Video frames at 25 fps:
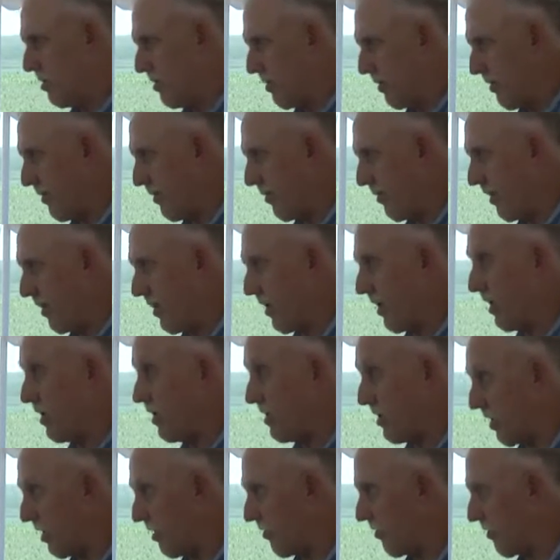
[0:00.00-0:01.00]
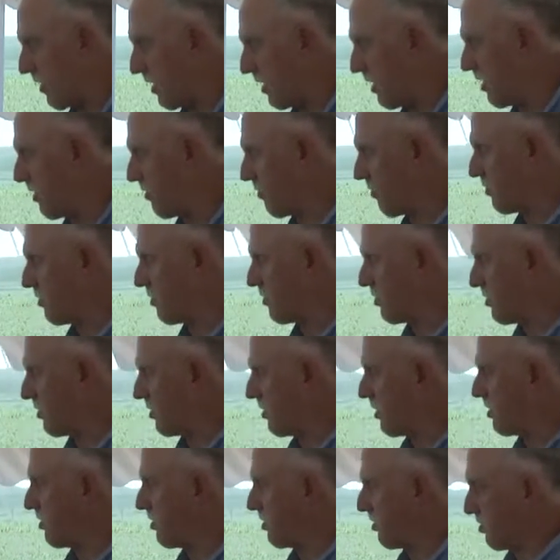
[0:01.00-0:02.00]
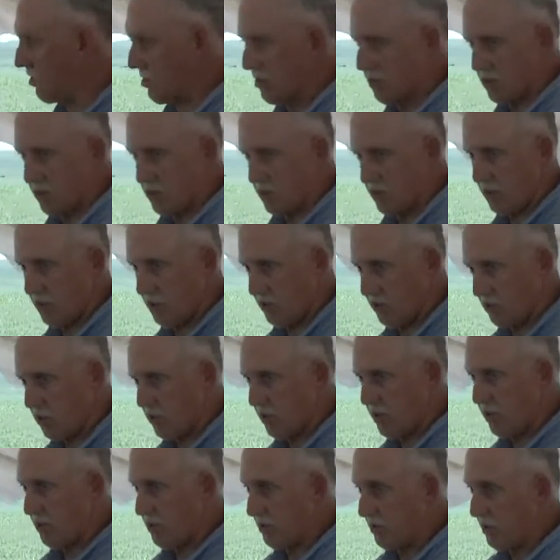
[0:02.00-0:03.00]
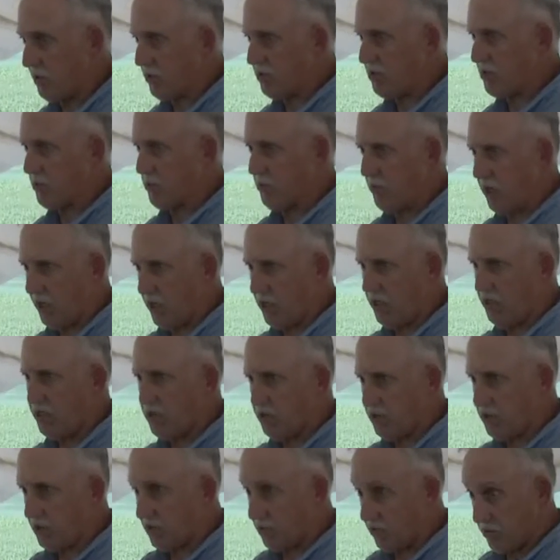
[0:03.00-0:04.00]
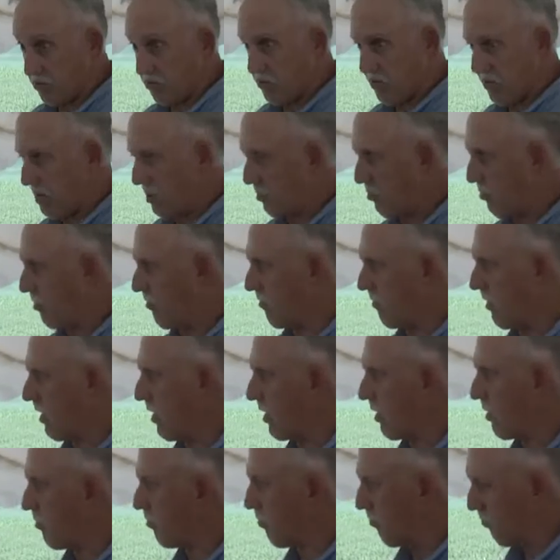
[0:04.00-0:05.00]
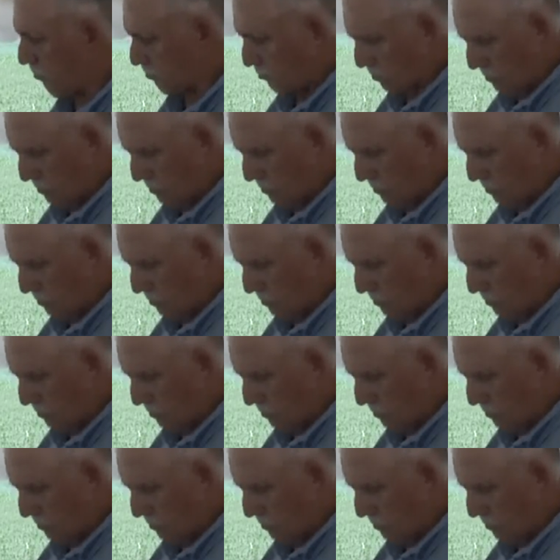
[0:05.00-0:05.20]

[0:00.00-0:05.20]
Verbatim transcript: you know, how to identify different diseases and what it takes to manage and try to prevent them.